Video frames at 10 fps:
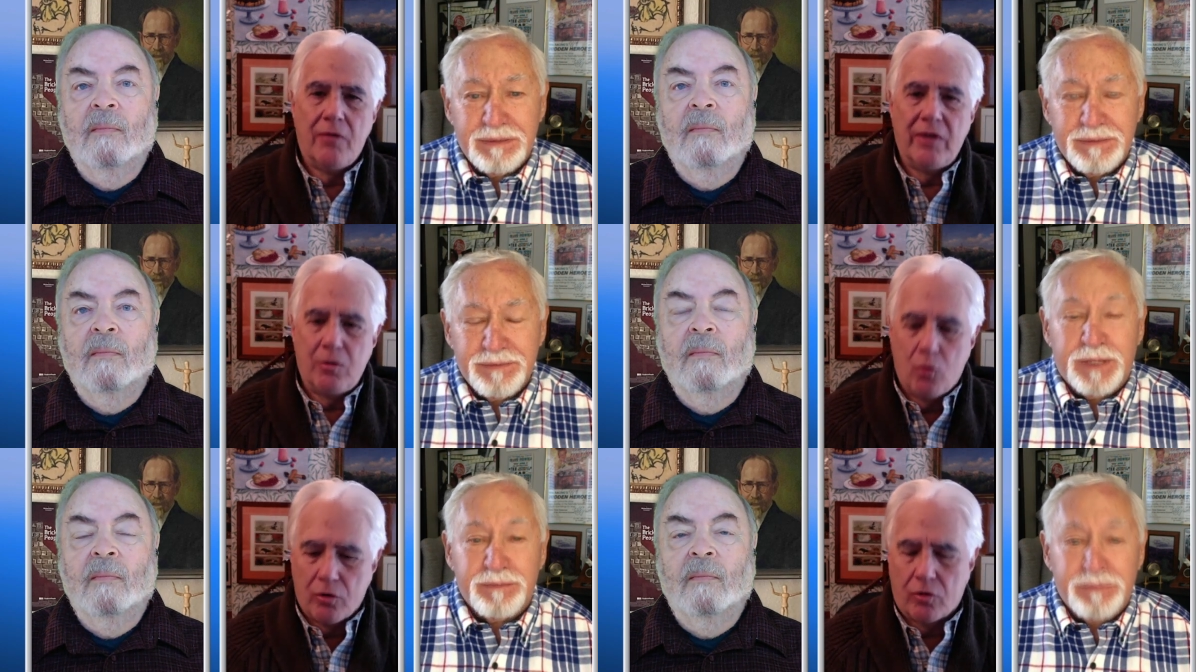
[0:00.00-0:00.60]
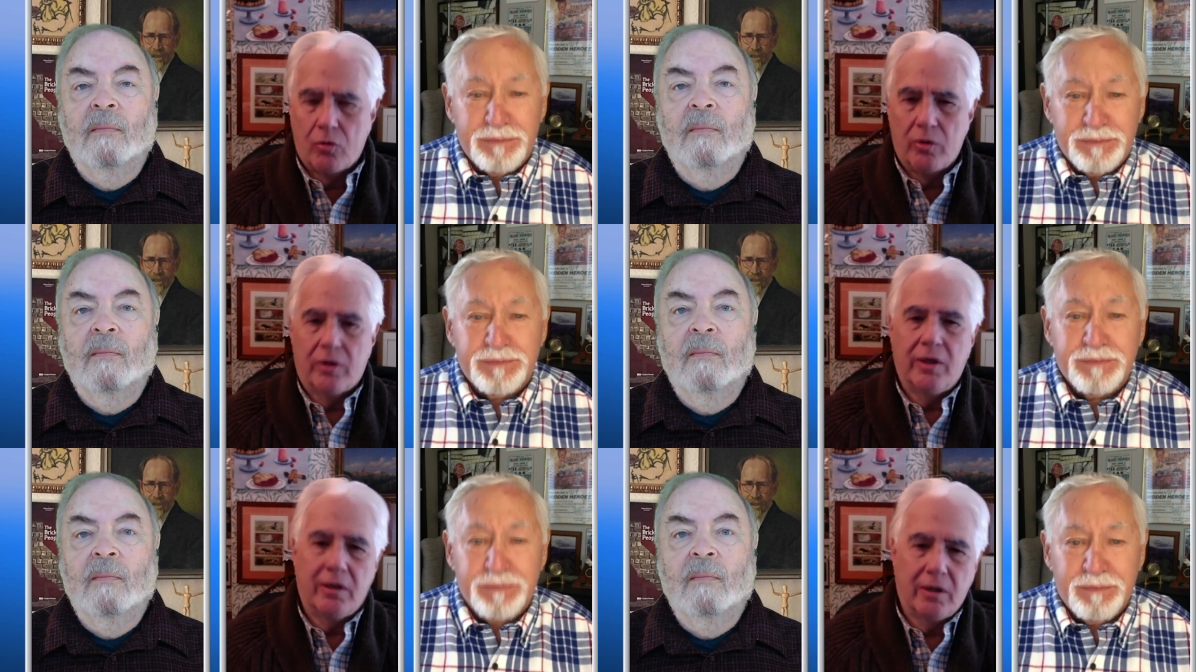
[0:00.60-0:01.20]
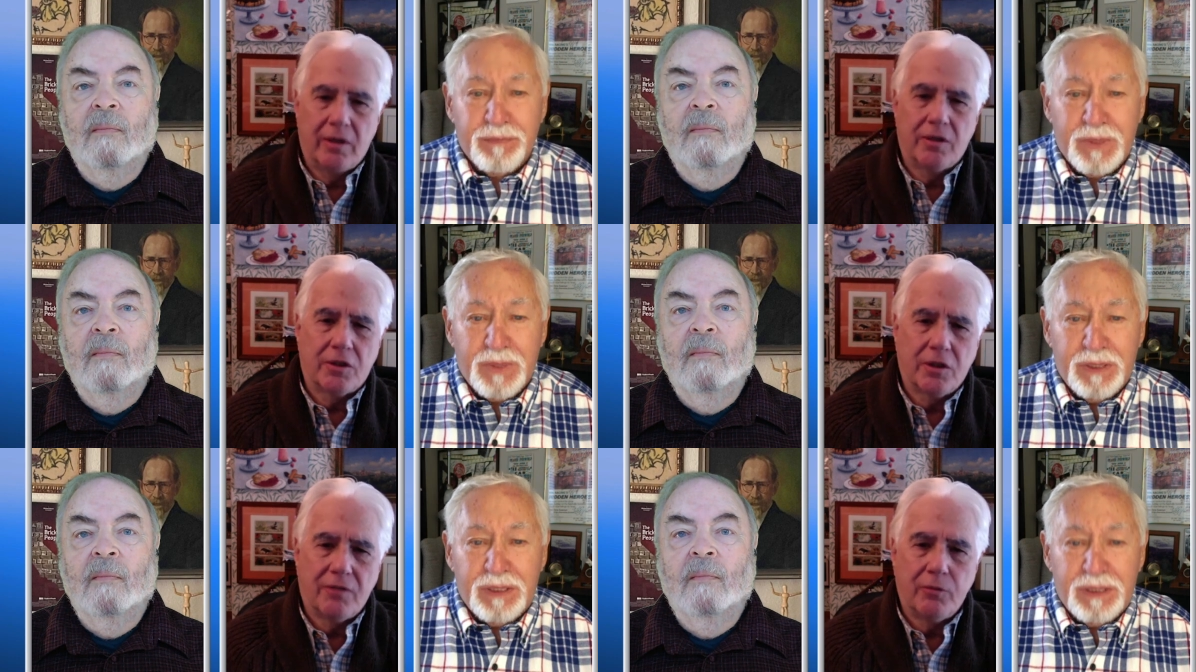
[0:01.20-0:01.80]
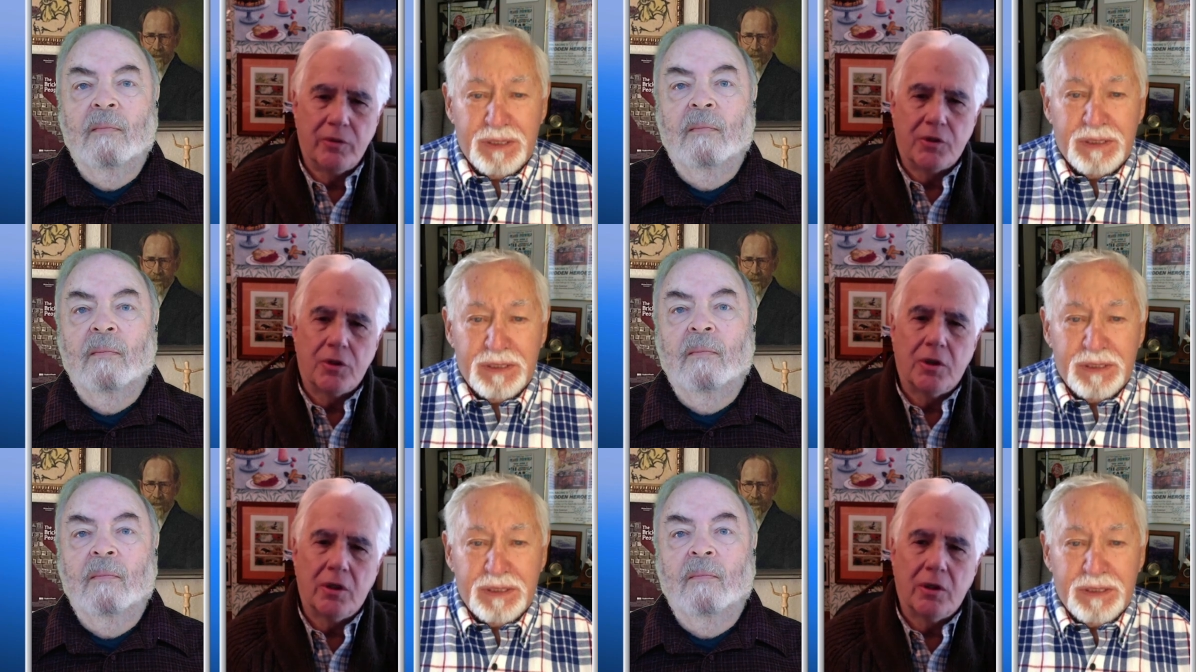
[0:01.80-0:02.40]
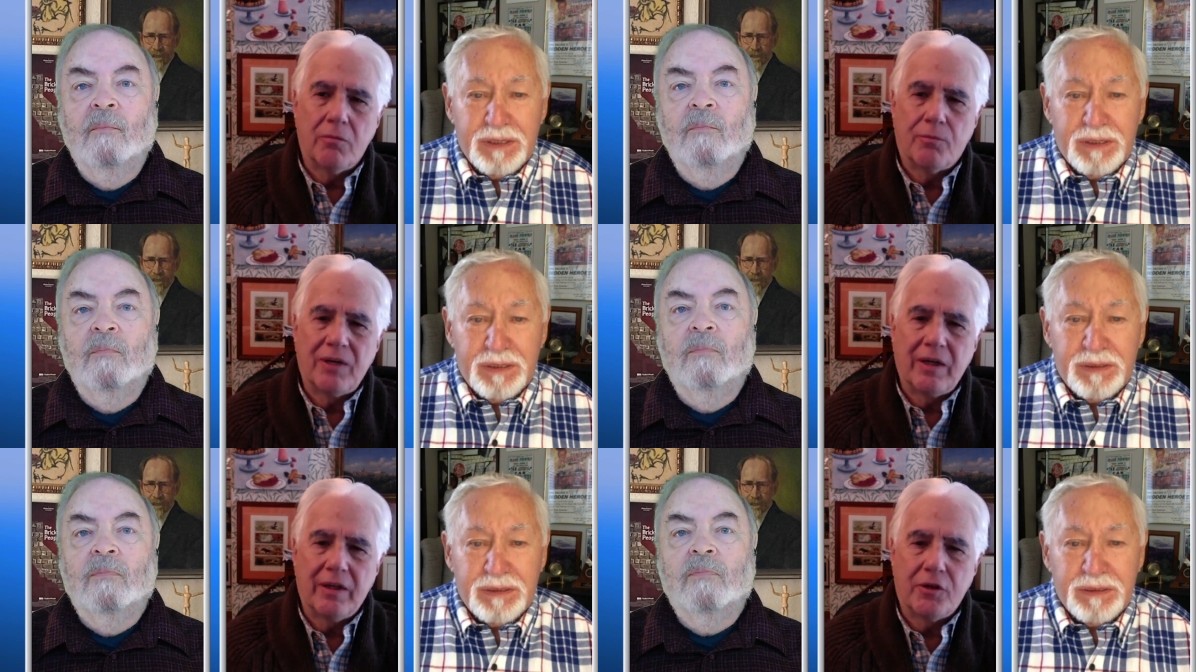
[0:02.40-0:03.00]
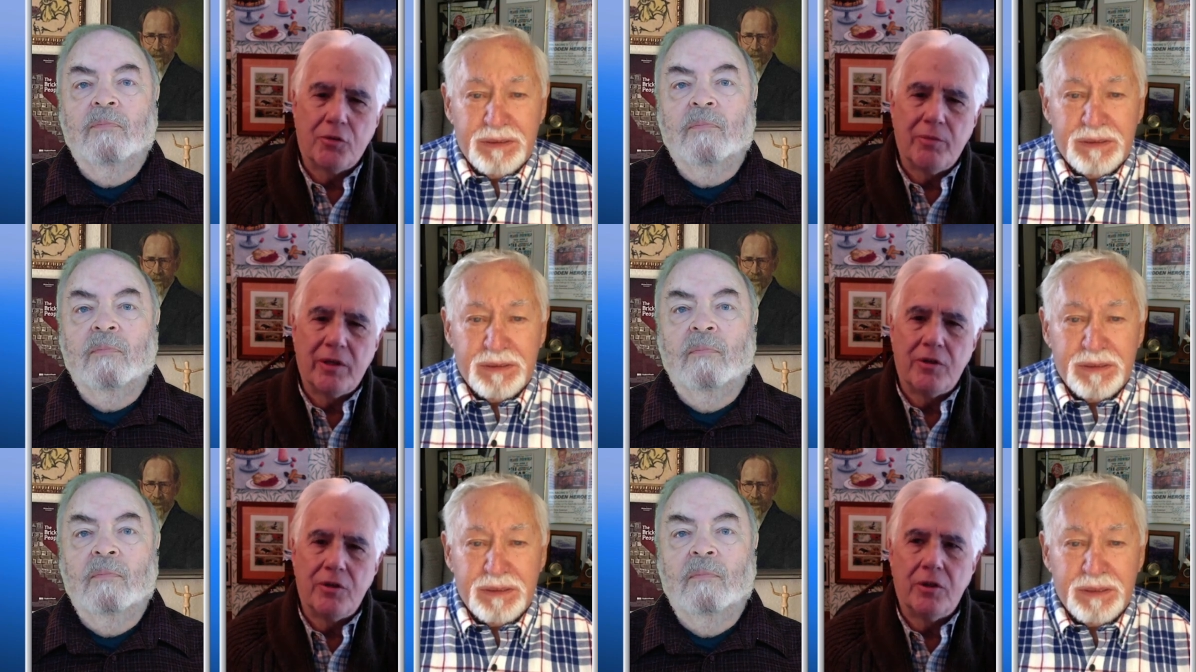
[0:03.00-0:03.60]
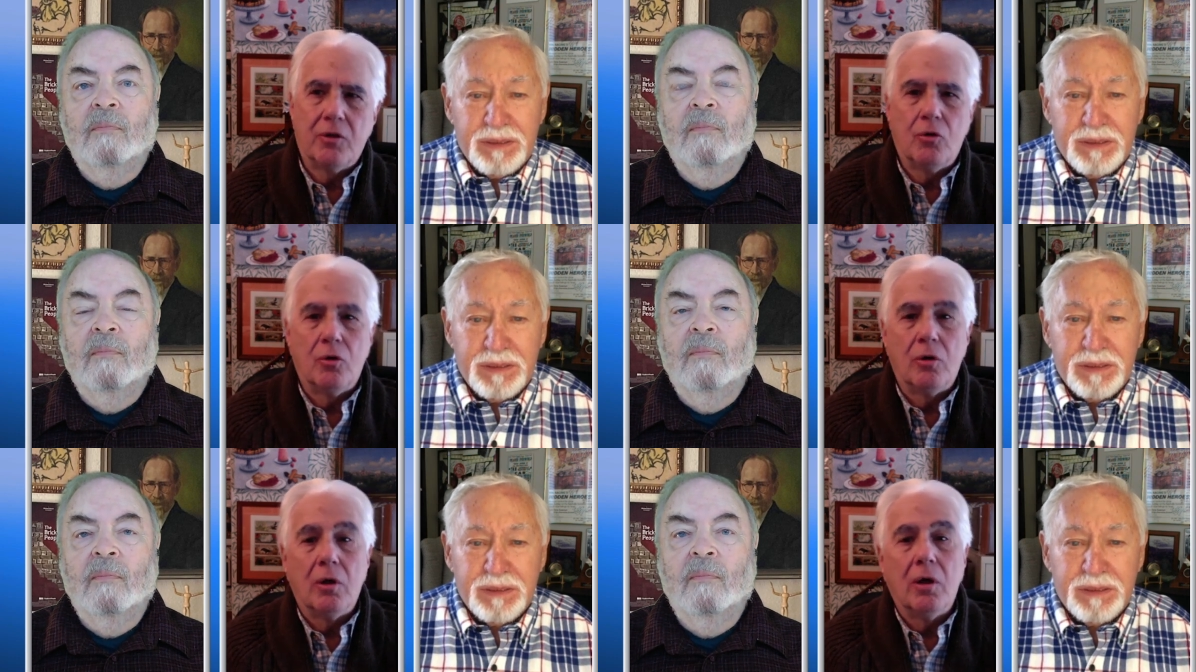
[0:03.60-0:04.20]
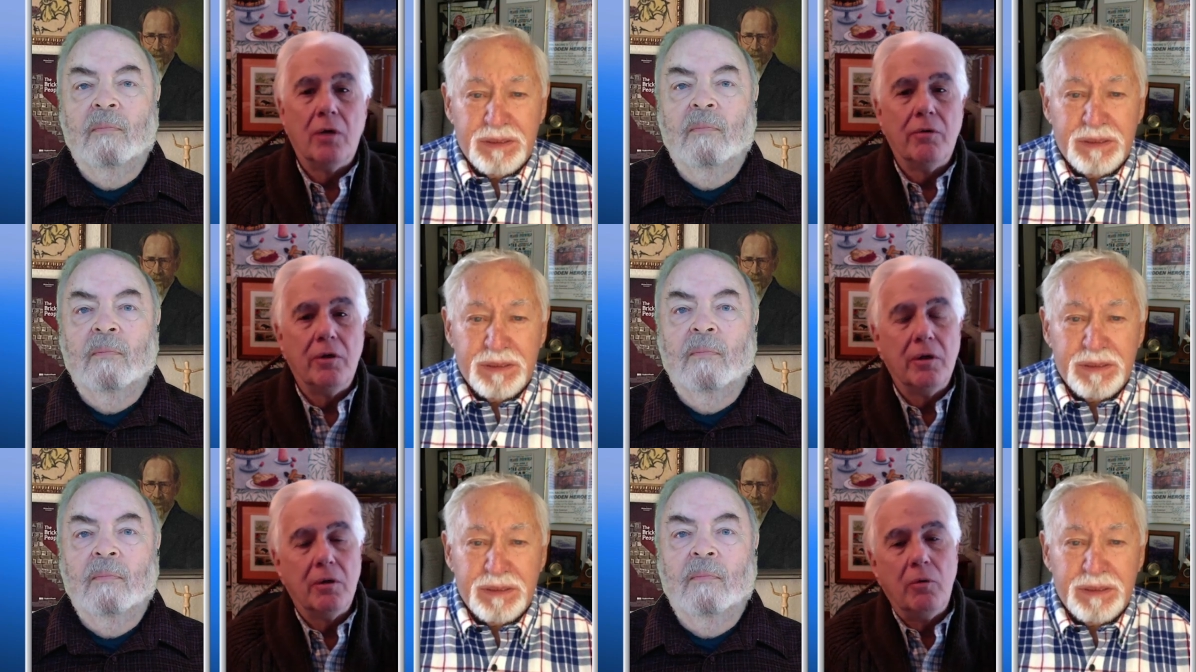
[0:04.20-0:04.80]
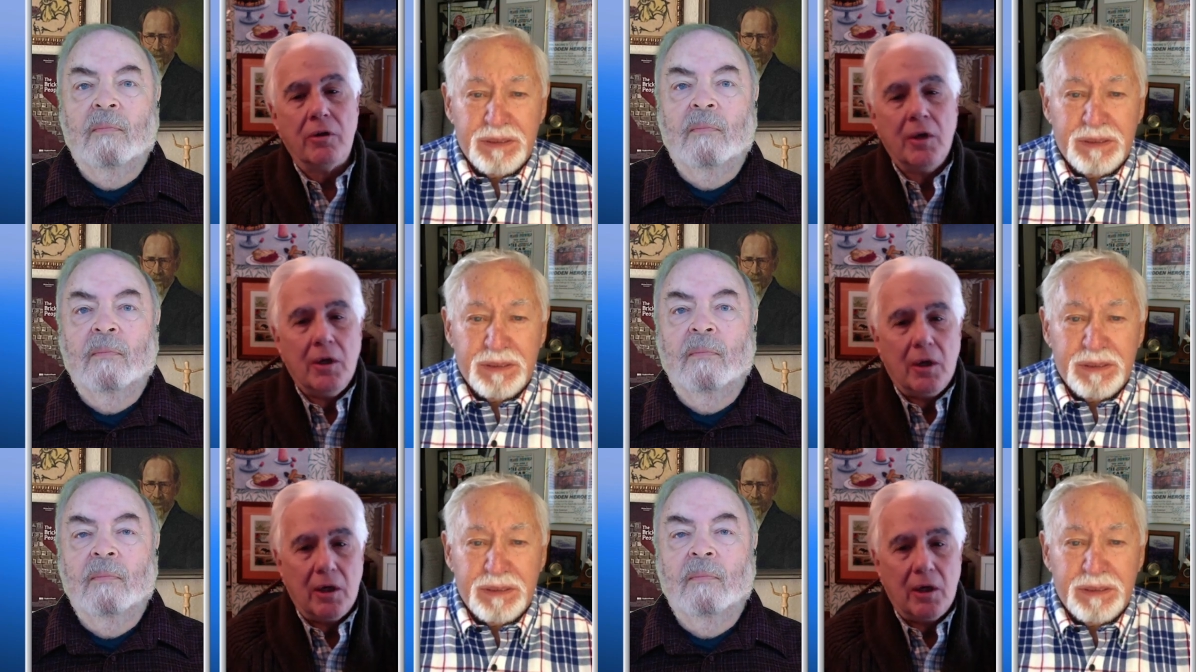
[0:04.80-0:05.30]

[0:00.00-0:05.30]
Speaker 1: and they work with airlines and stuff, which probably get you a better deal, or a deal with